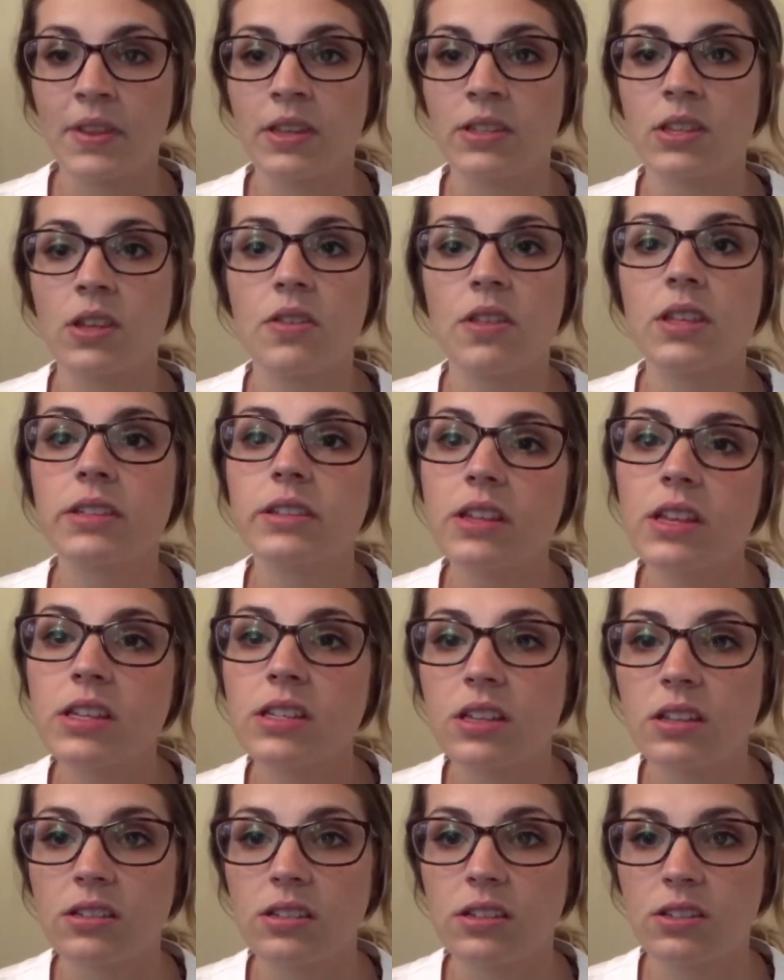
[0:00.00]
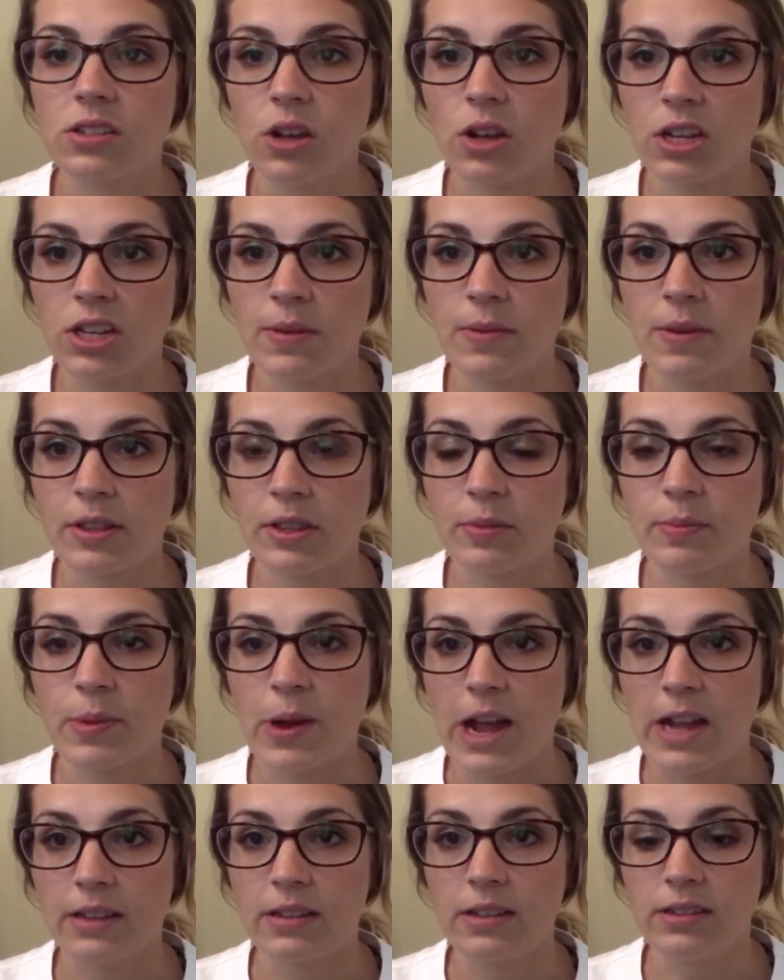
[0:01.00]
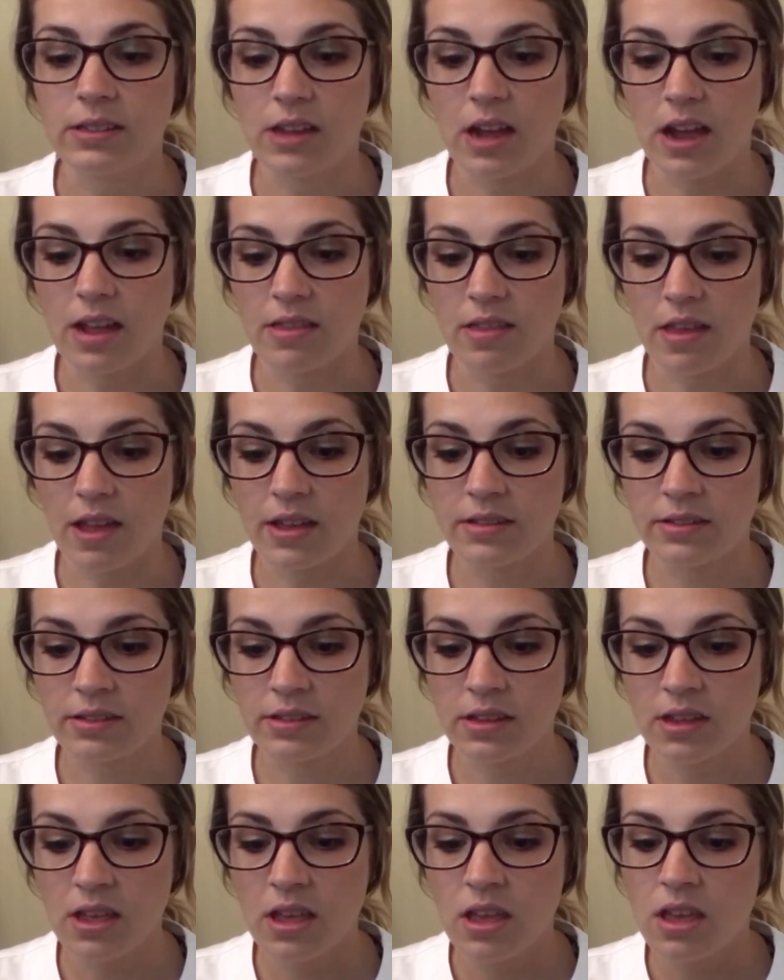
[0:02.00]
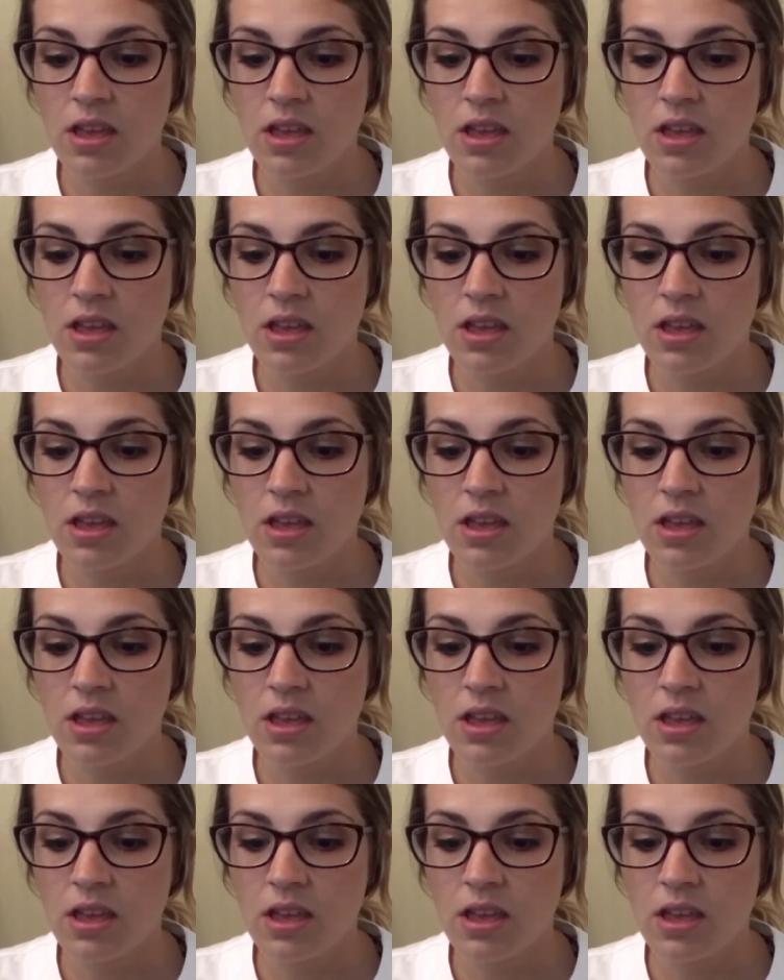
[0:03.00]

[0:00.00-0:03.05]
So this leads us to talking about the practice guidelines,